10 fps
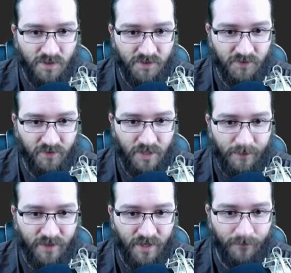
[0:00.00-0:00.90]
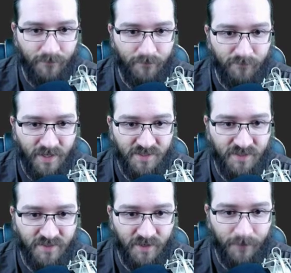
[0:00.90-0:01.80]
So I'm going to grab that, paste
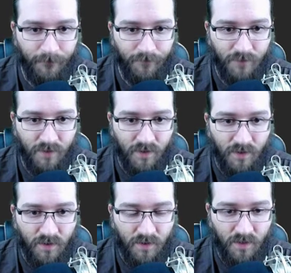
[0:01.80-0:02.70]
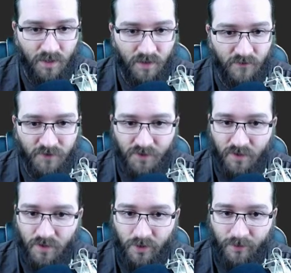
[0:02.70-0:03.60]
it there. First, we're
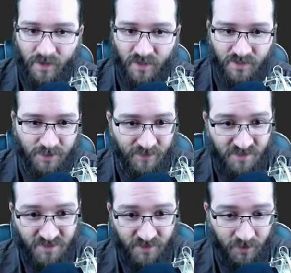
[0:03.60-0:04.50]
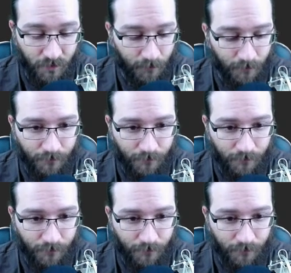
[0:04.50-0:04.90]
going to load up X to be 0.